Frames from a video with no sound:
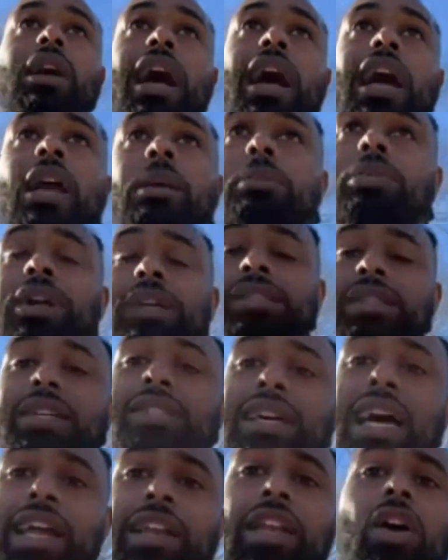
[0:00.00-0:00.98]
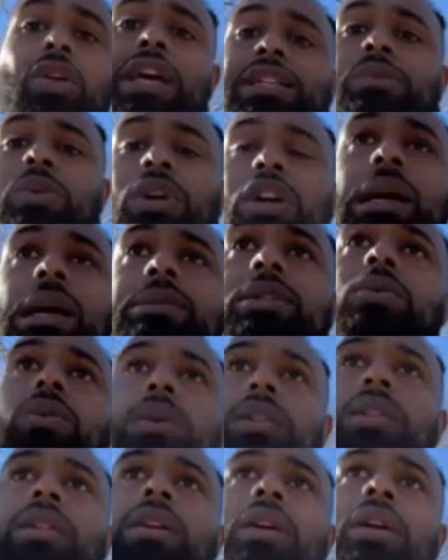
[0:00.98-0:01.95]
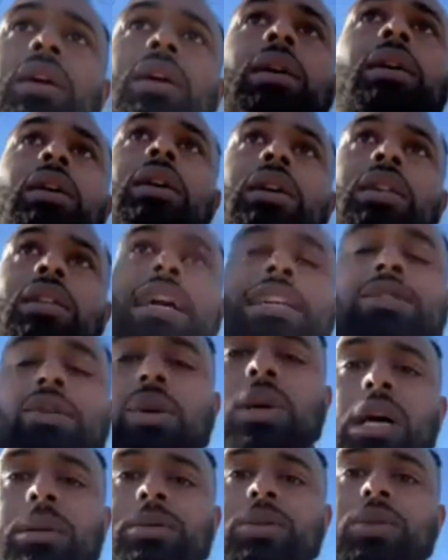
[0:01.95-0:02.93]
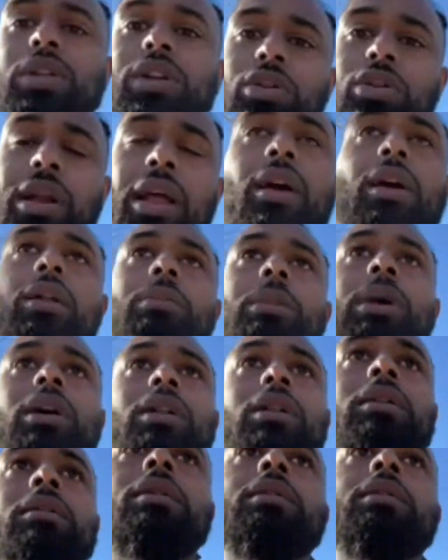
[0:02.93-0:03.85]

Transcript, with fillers: I embrace it because I know that's what comes with that's what comes with the crown, man.